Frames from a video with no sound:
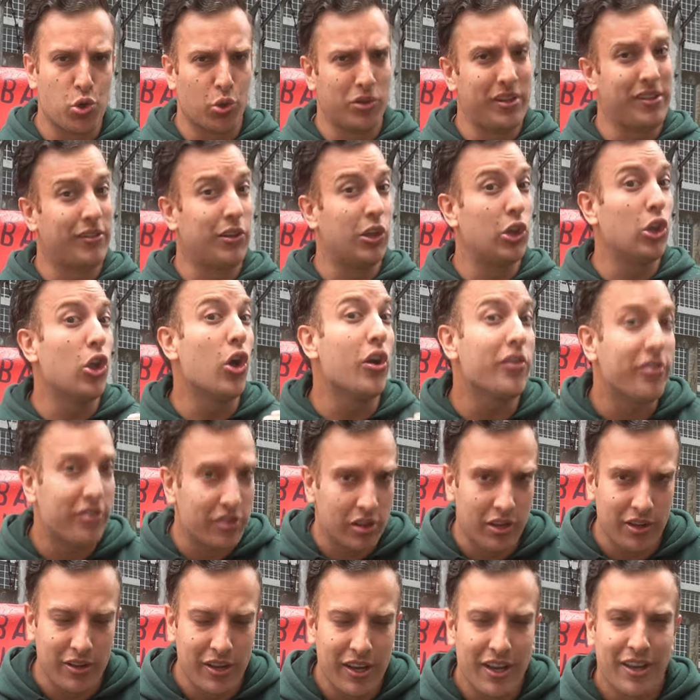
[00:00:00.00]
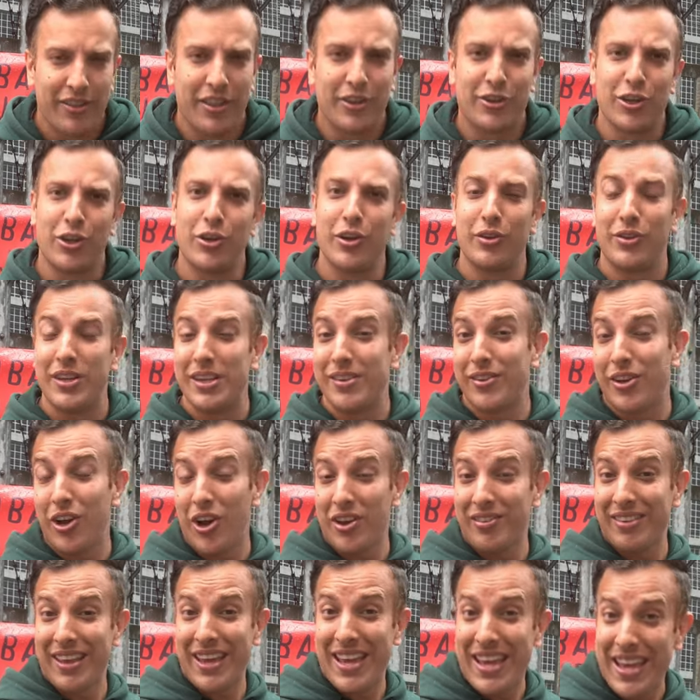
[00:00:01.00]
sure there's lots of you that don't know these
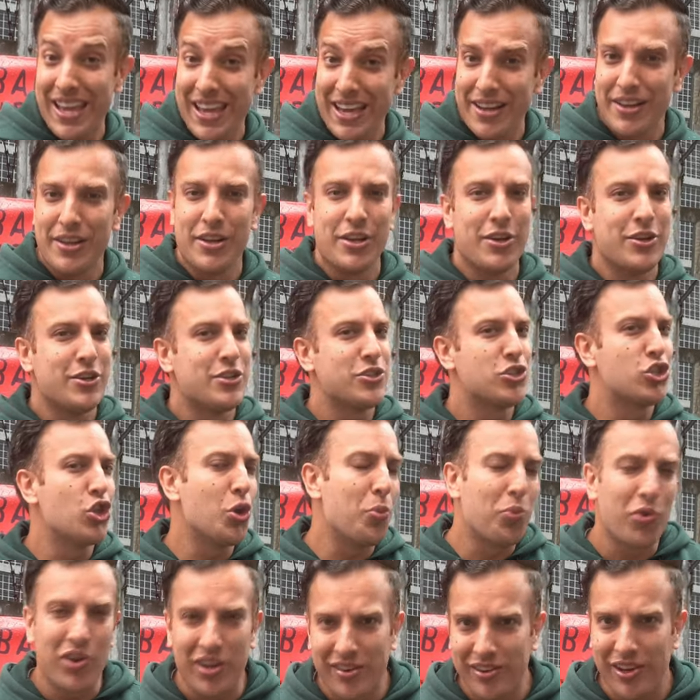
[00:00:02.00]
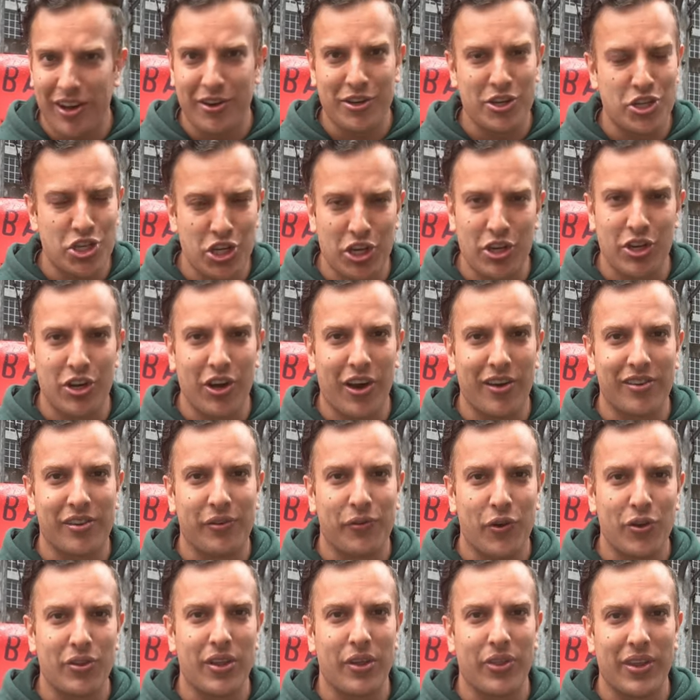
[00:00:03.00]
guys are here. Super excited to show you guys
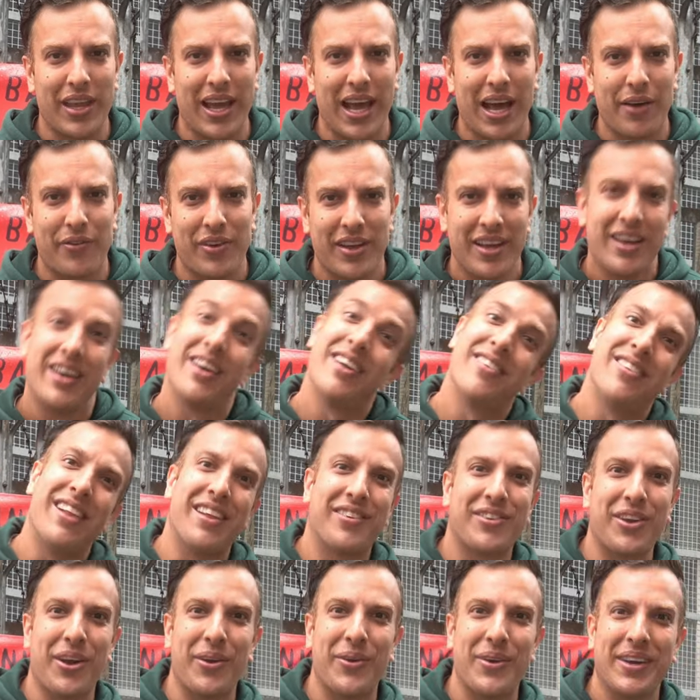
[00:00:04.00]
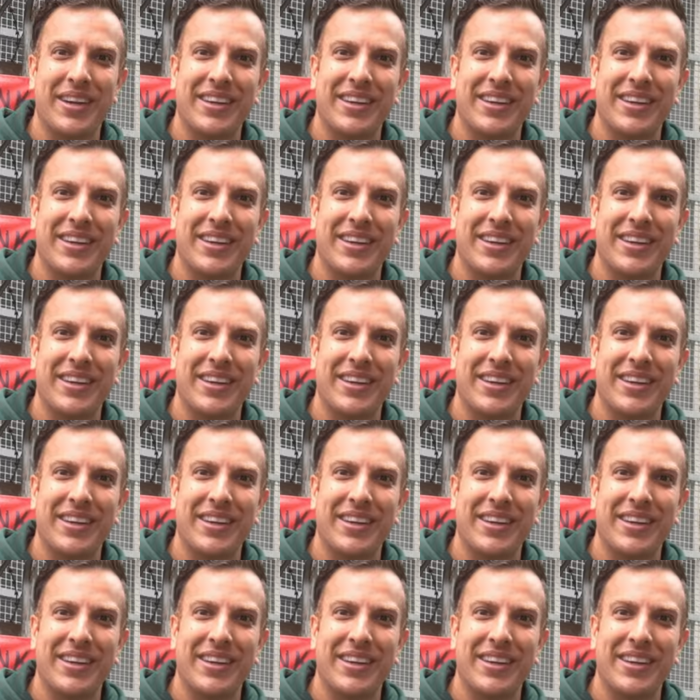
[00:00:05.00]
the food that they have. Let's go.